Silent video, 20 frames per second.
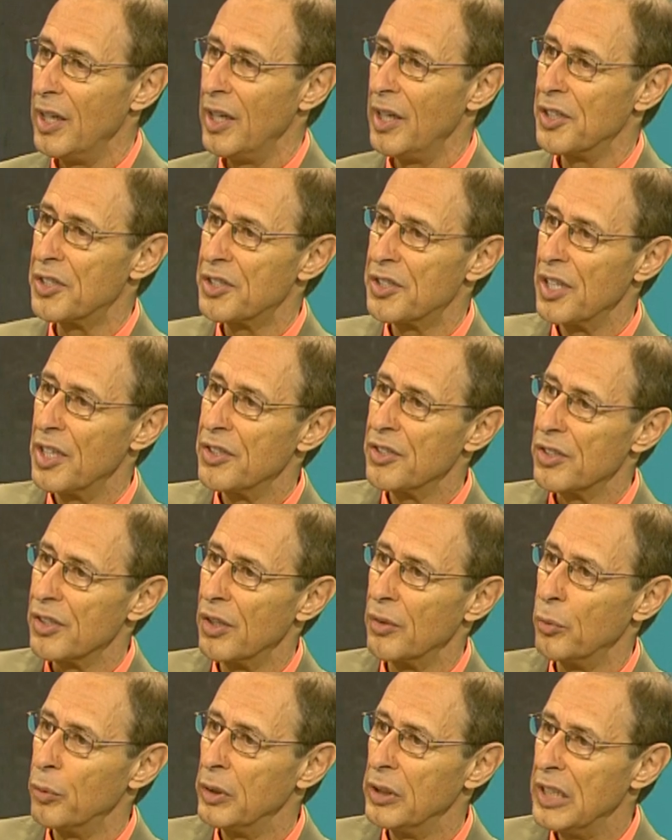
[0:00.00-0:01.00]
It sends
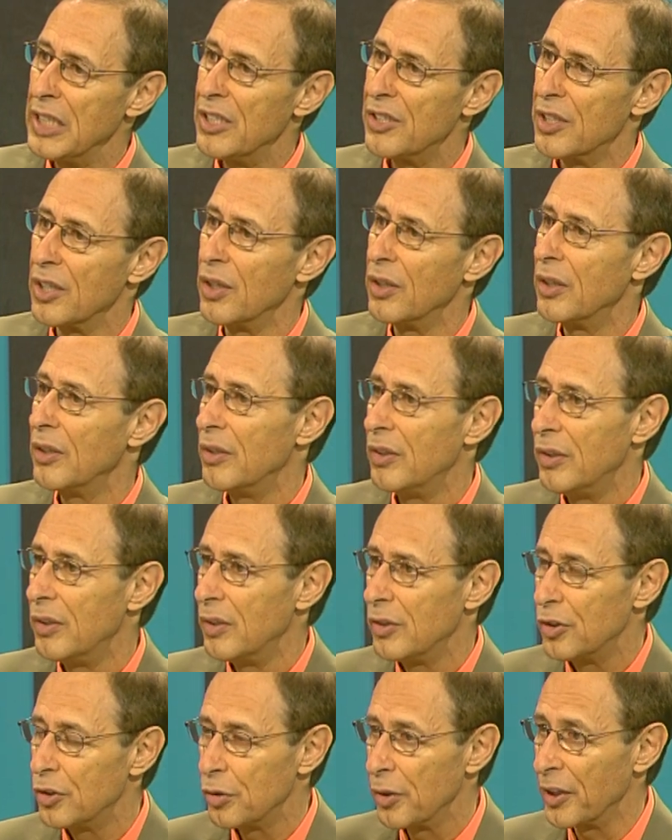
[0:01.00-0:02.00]
a releasing
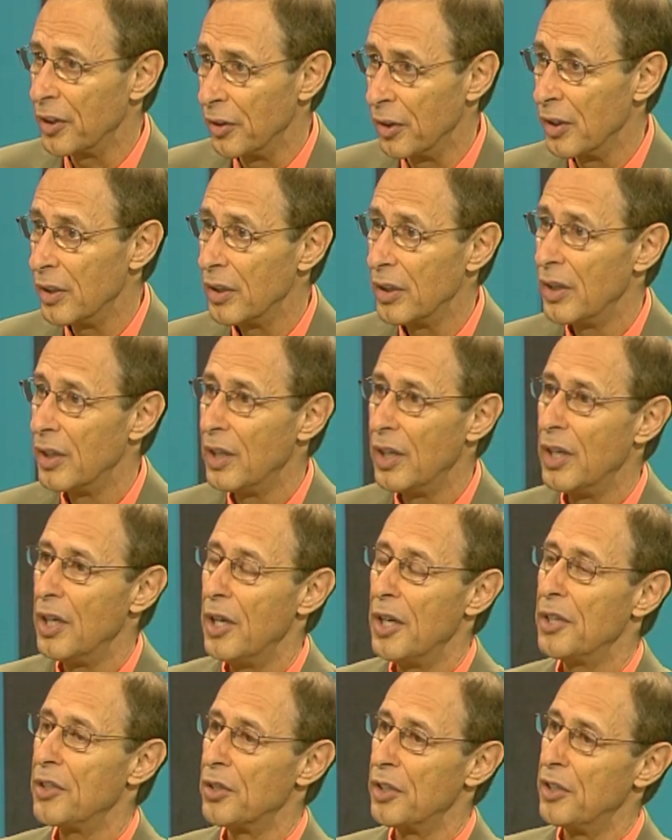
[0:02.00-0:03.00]
trigger
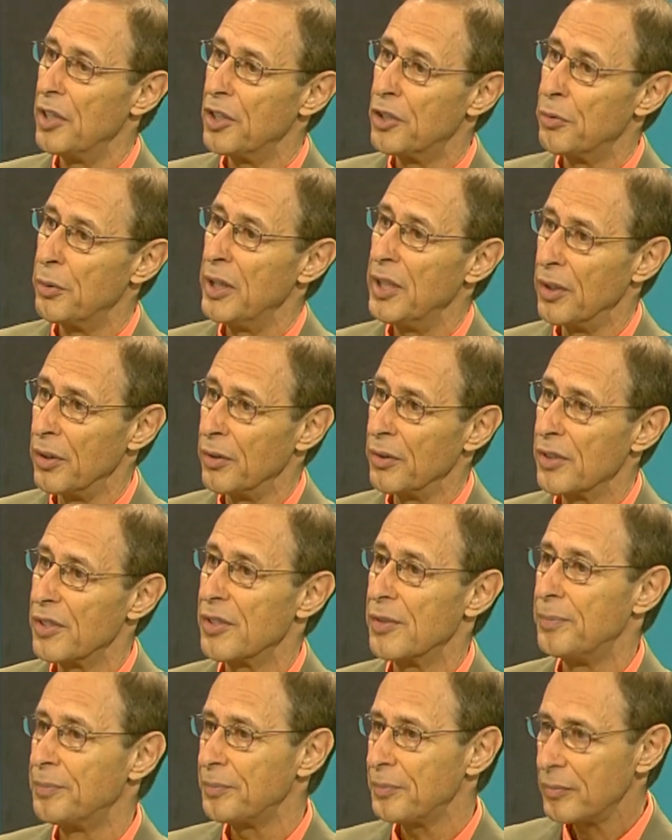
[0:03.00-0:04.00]
to the
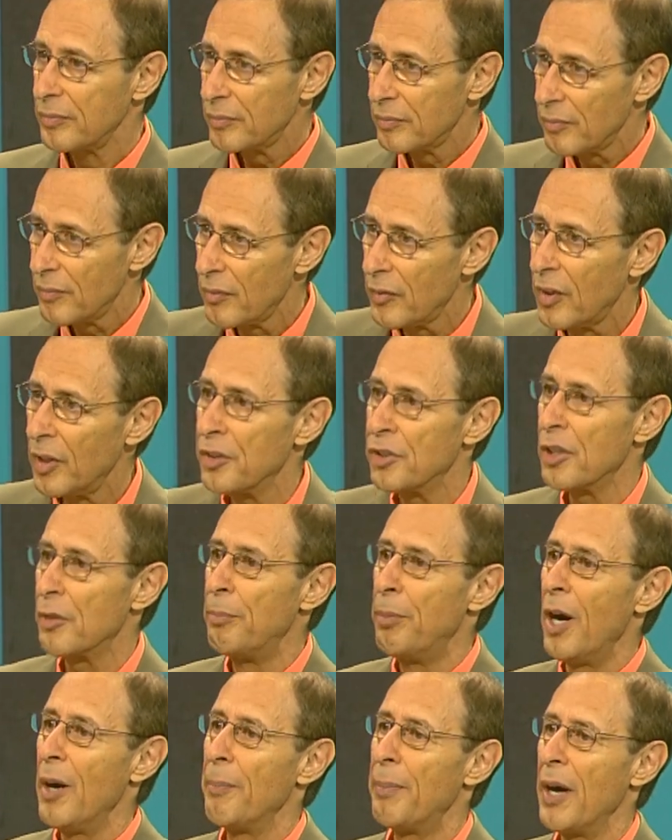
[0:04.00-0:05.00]
adrenals to
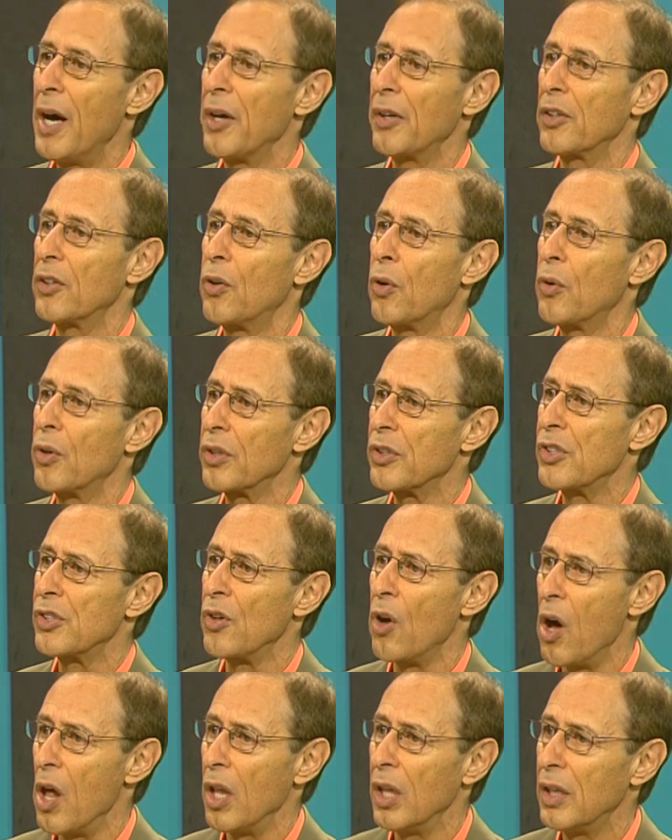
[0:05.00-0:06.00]
pump out
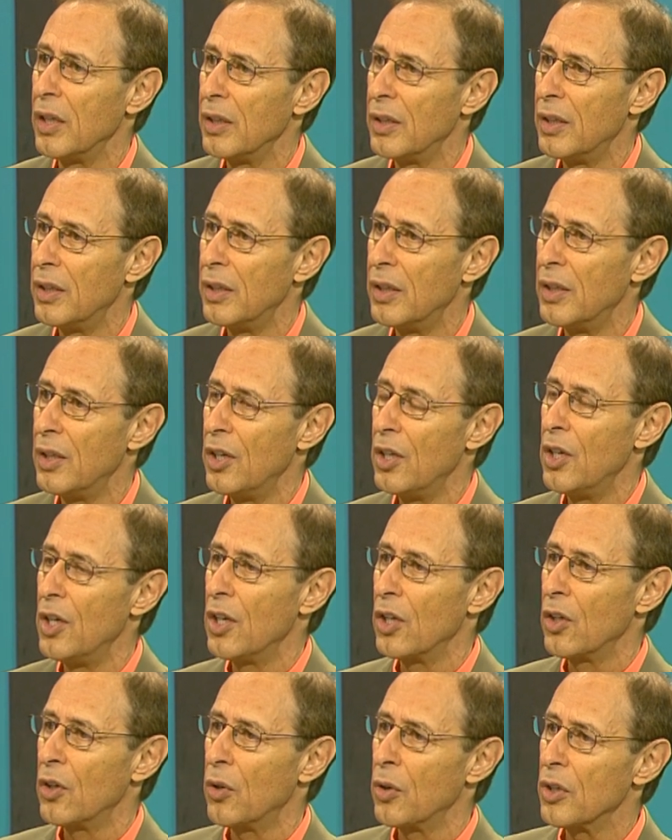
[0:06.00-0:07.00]
cortisol.
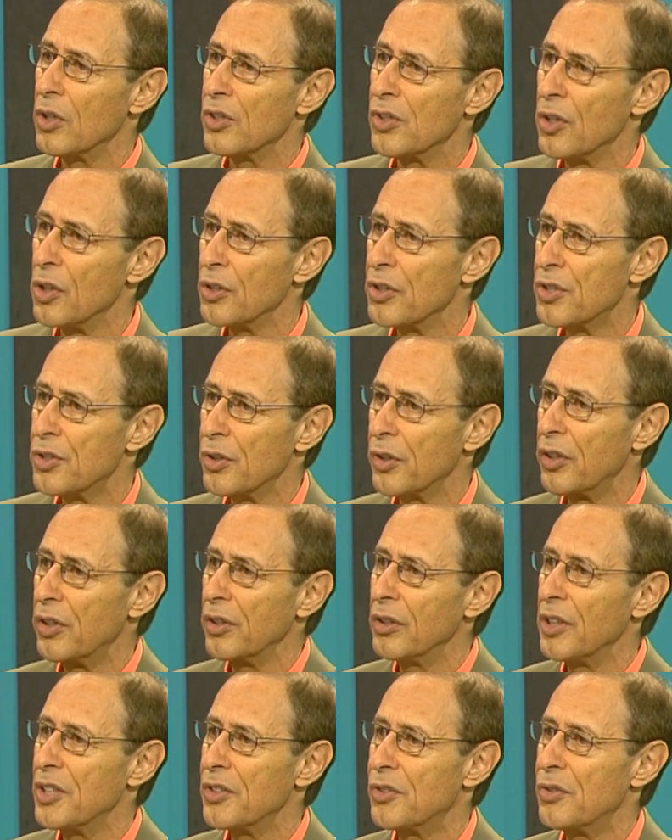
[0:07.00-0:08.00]
Mm-hmm. Cortisol
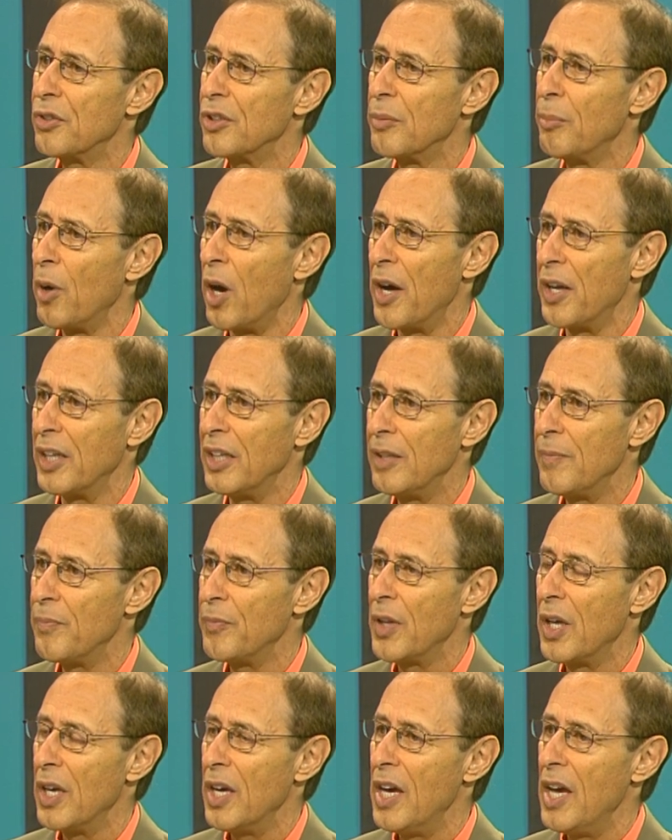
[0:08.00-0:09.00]
circulates through the body,
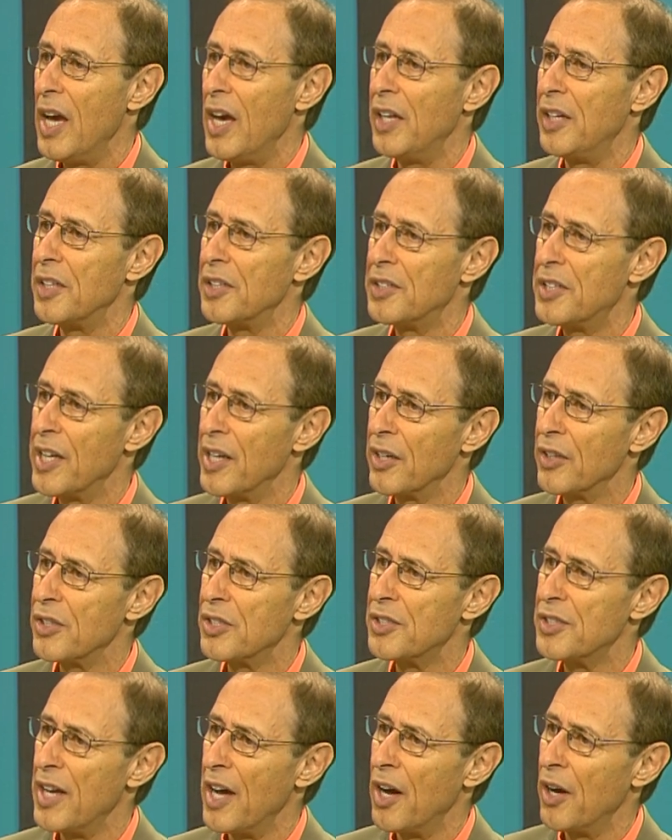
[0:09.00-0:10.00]
and it
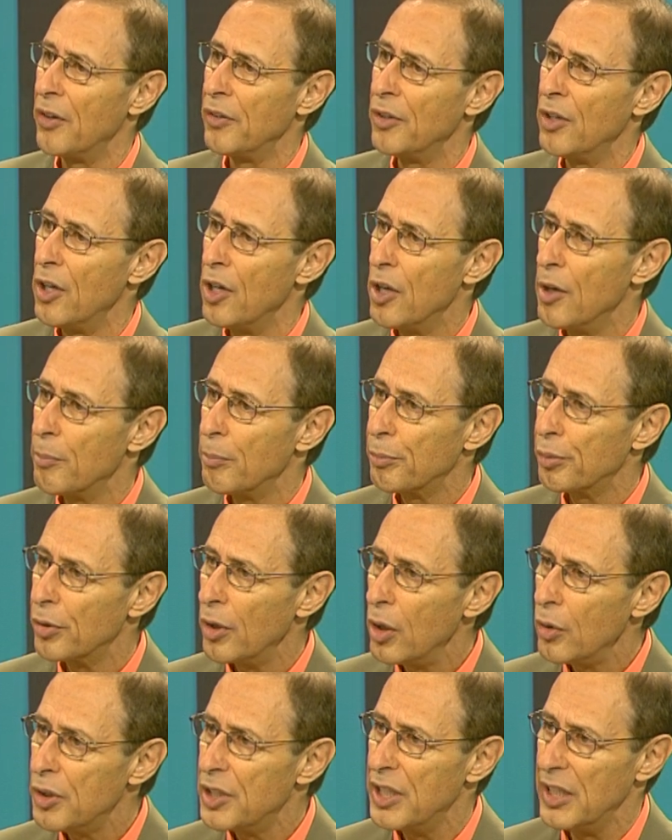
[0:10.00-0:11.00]
tears down
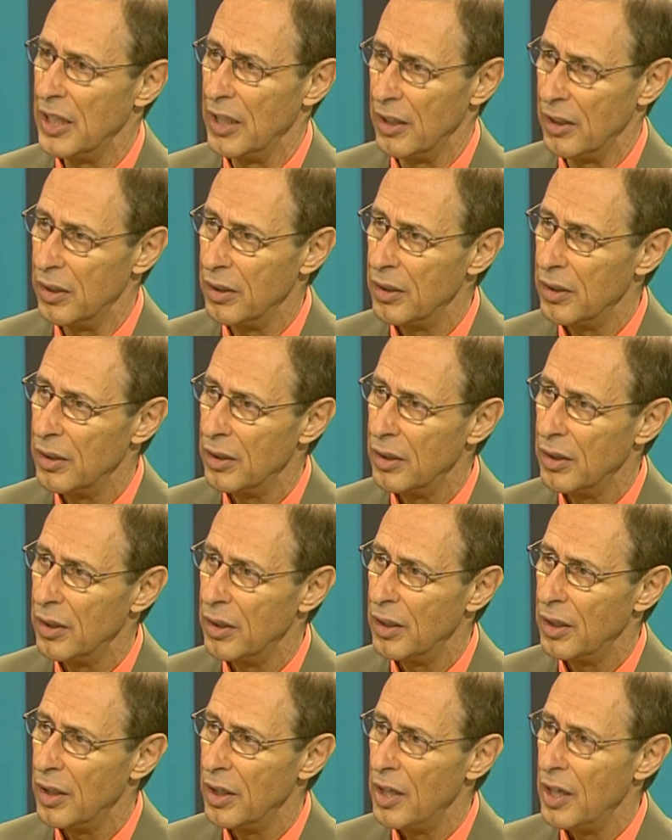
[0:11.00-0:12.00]
protein
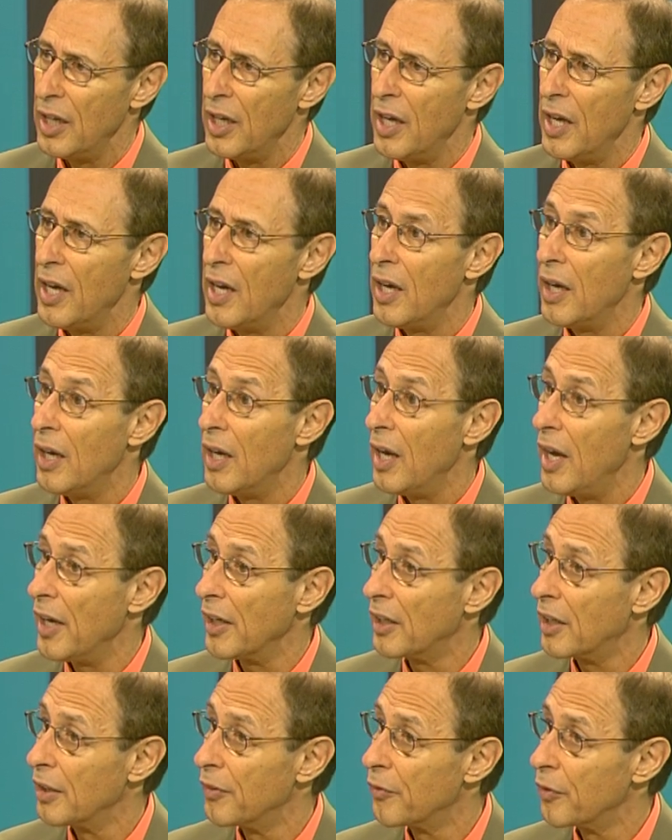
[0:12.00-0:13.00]

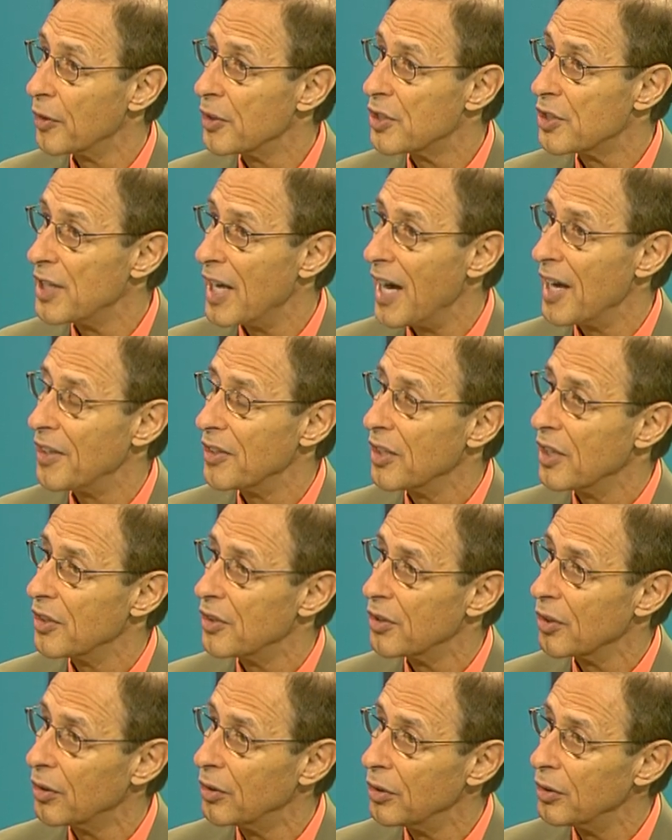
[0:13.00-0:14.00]
and converts that
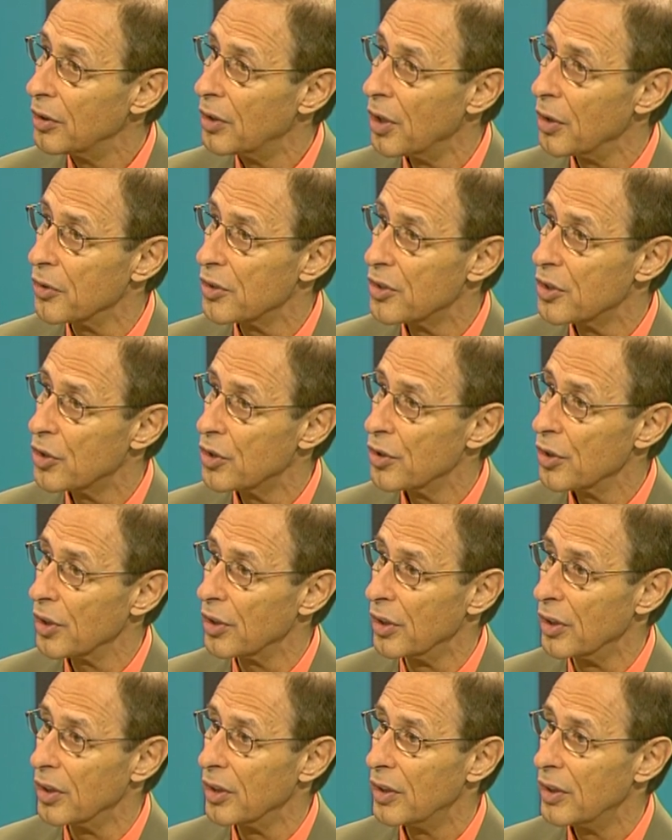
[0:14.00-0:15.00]
to glucose, to
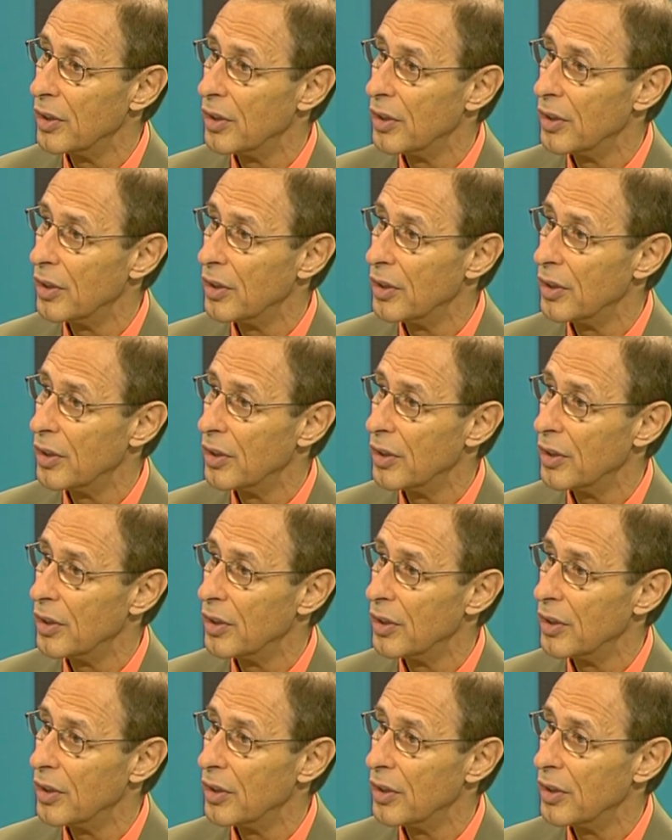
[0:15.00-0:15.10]
sugar.